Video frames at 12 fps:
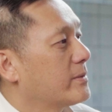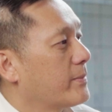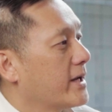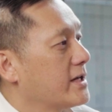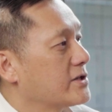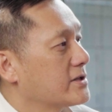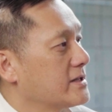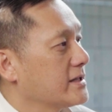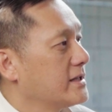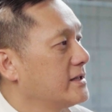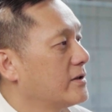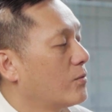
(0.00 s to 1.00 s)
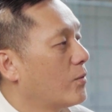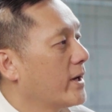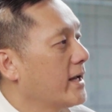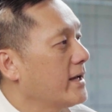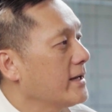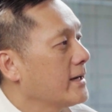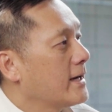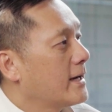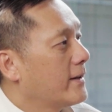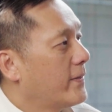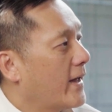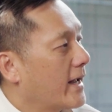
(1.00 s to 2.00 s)
the patients in a way
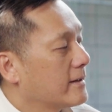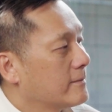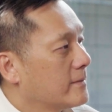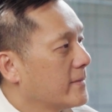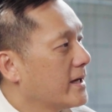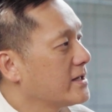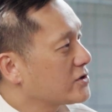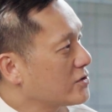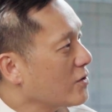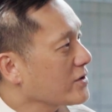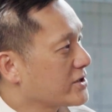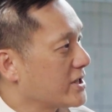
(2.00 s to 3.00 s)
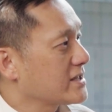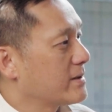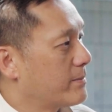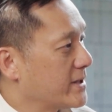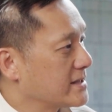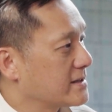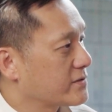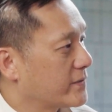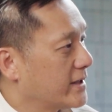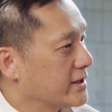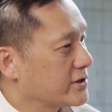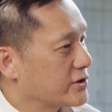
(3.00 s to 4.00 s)
that it's not just a business
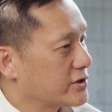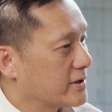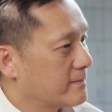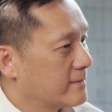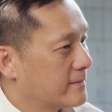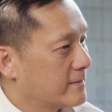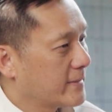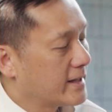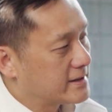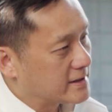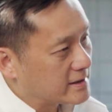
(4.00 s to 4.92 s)
relationship. It